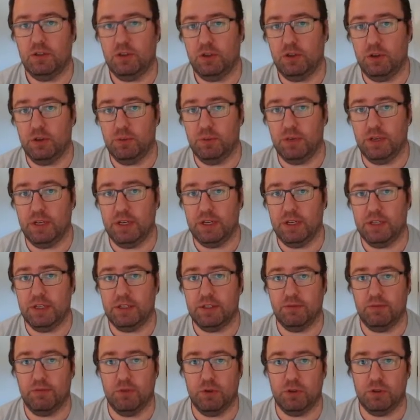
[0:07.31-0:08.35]

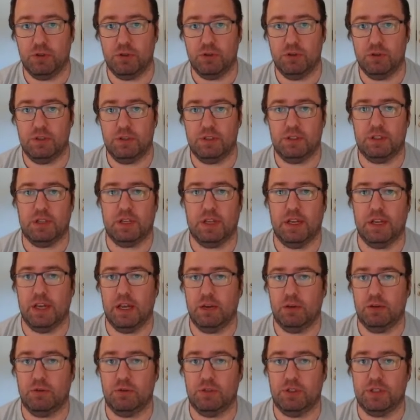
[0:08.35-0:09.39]
Kubernetes versions and
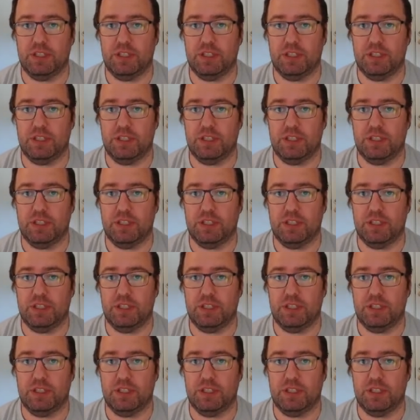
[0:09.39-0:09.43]
how to